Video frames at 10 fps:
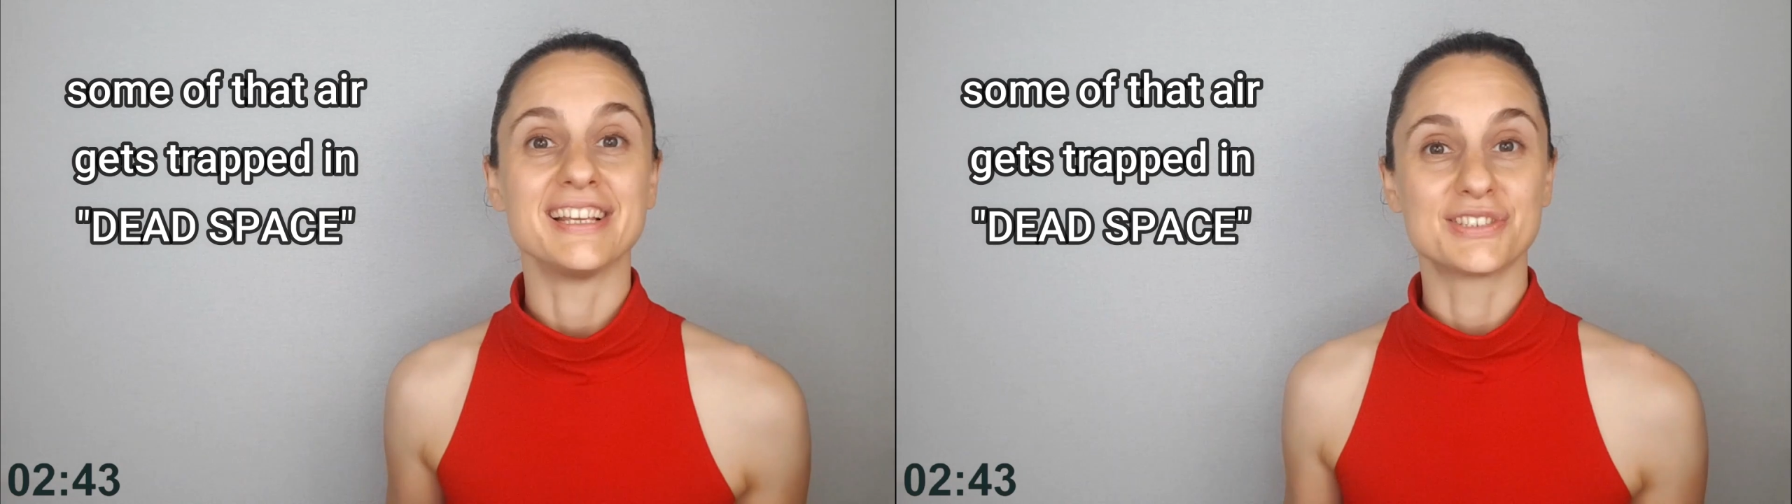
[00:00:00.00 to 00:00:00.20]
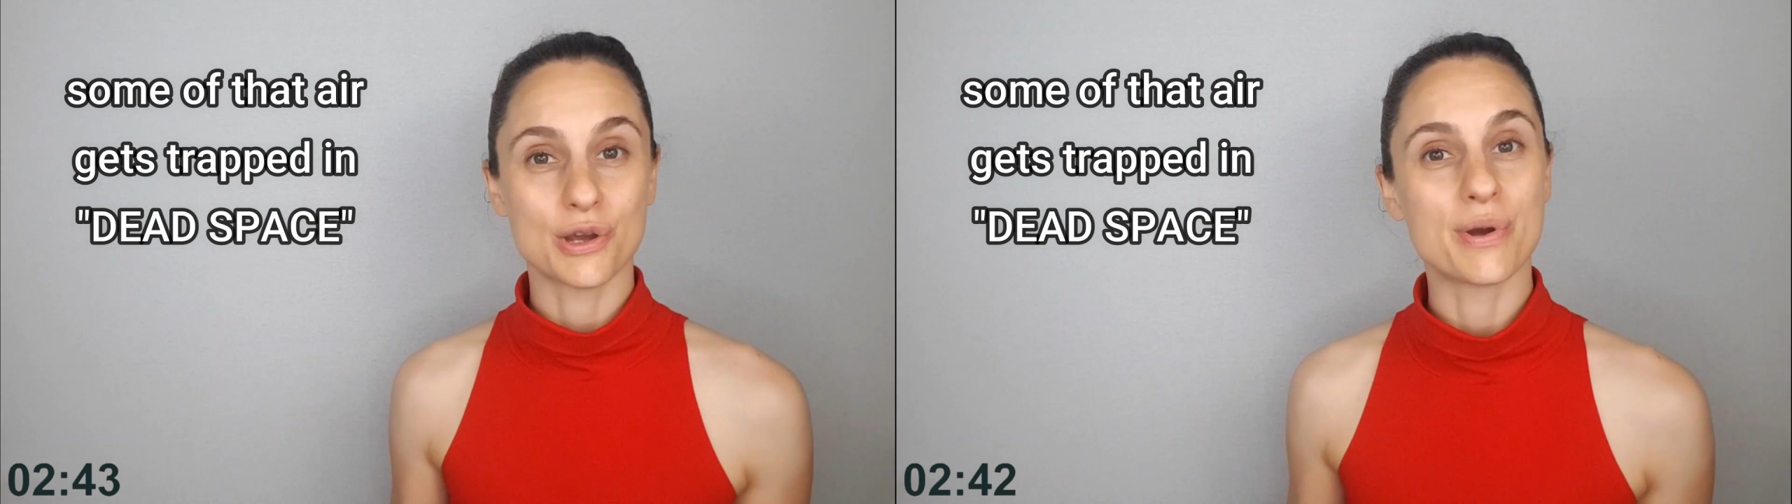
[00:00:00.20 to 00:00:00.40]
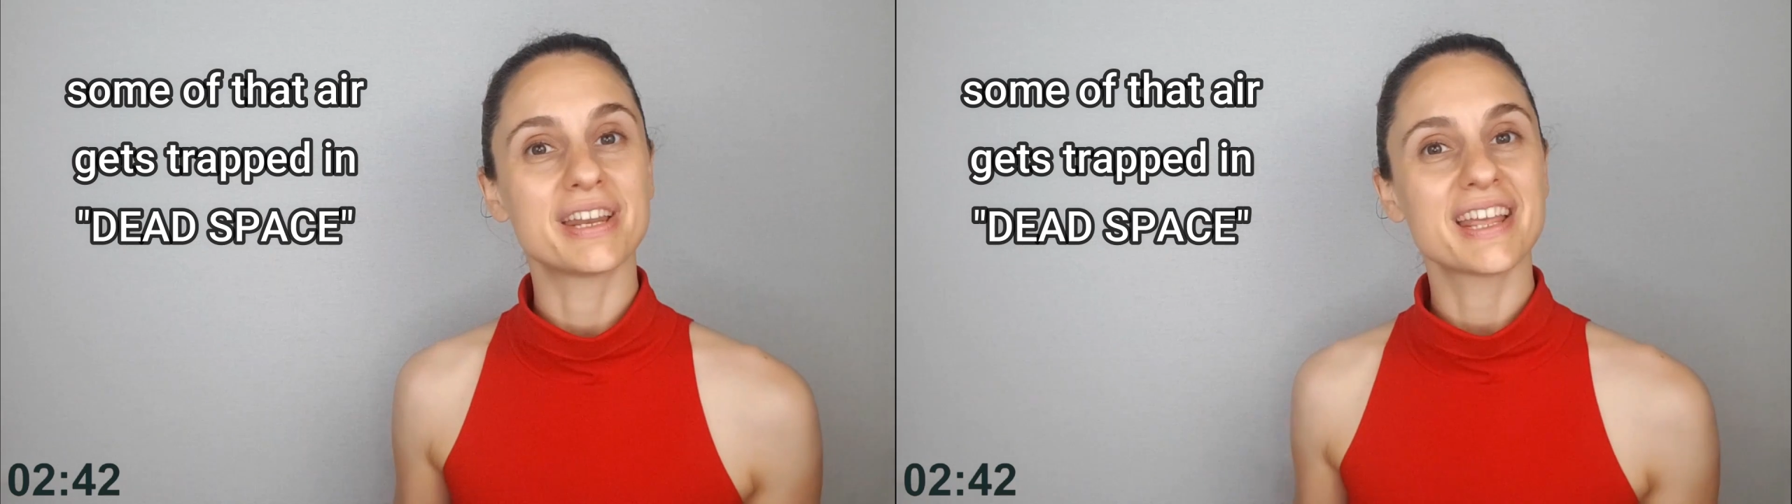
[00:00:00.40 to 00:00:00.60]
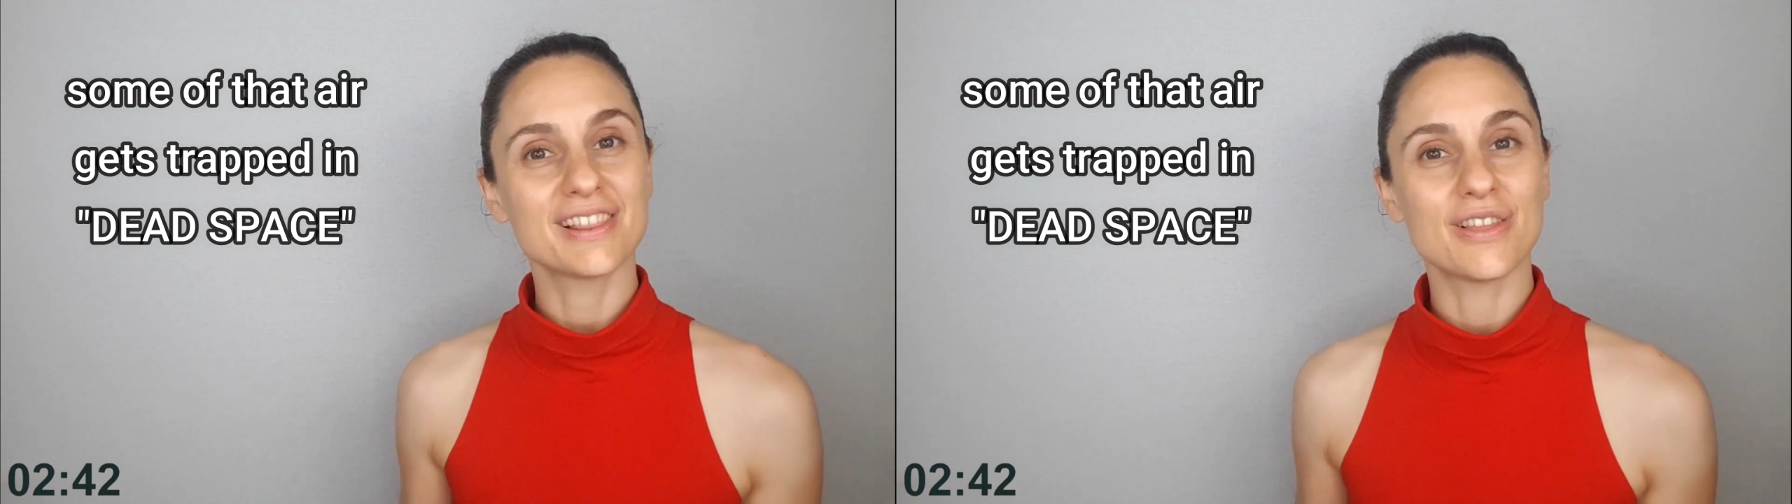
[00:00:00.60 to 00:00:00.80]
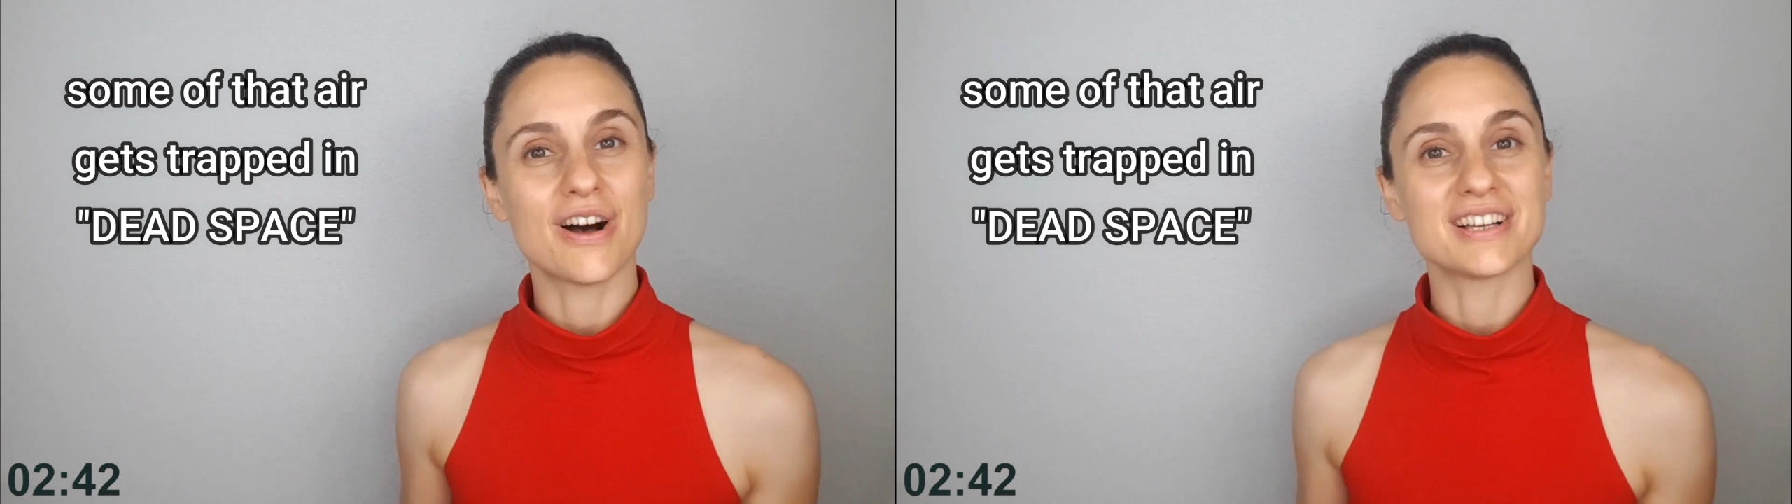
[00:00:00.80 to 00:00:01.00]
is going to
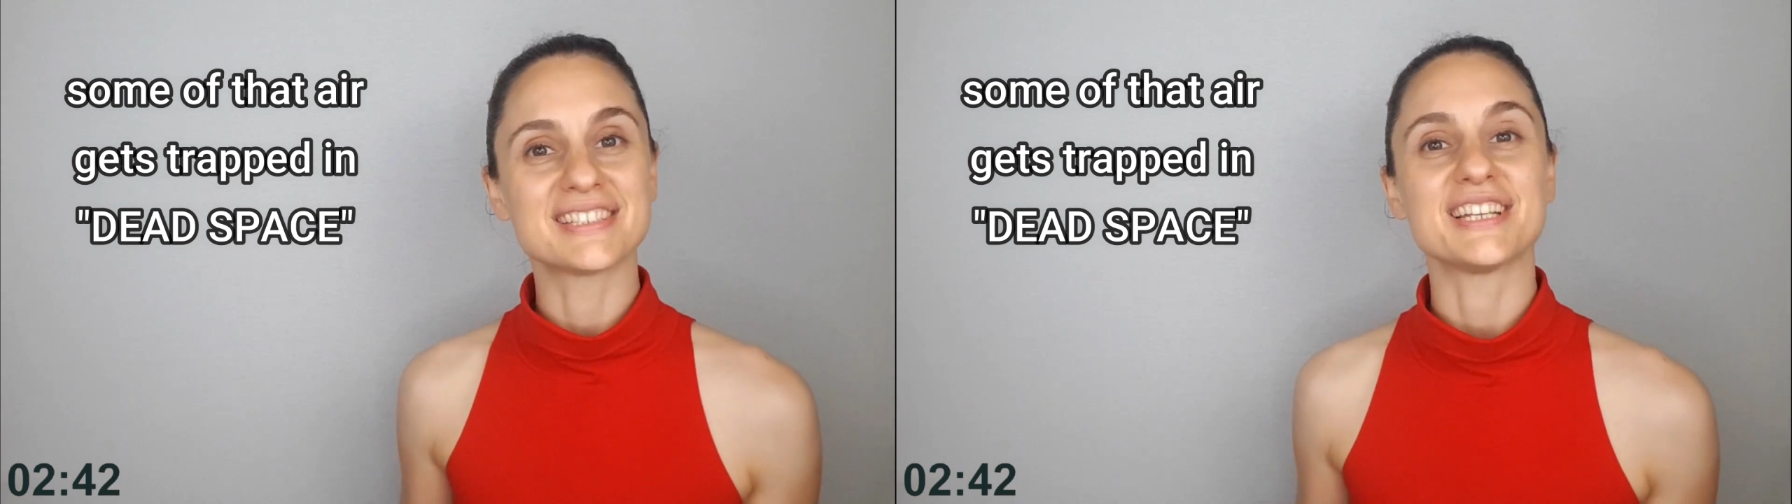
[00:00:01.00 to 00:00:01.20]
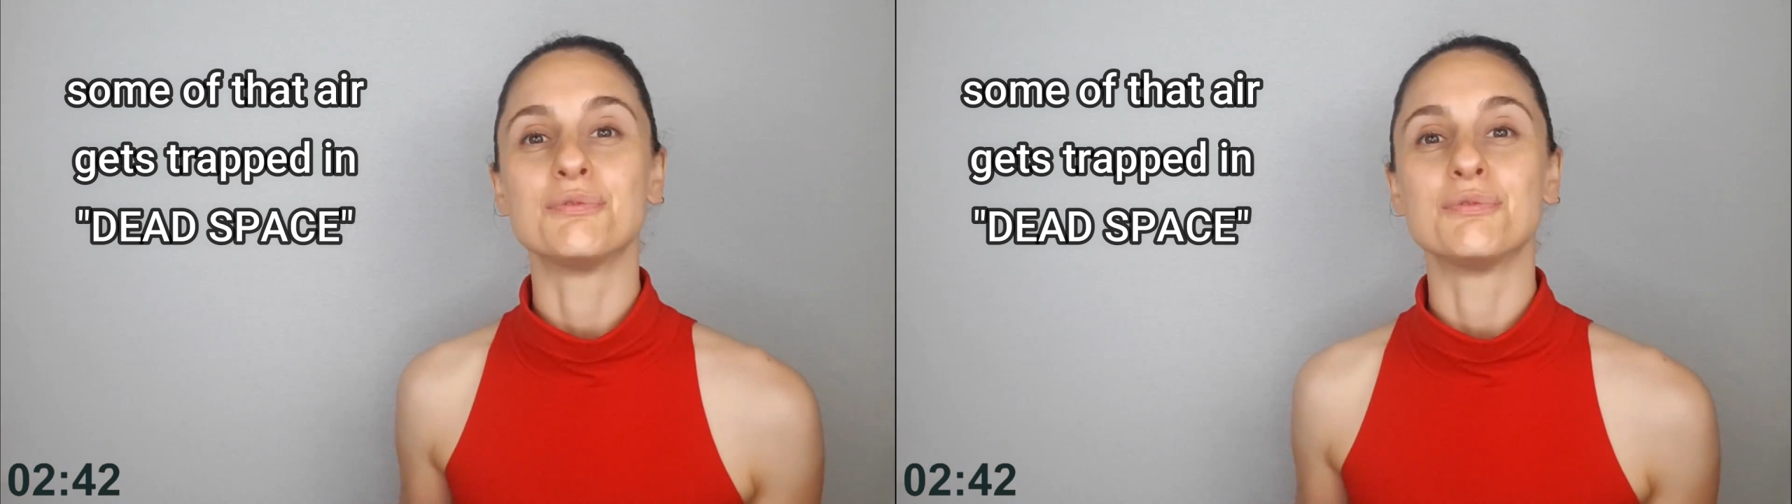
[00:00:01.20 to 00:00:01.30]
get lost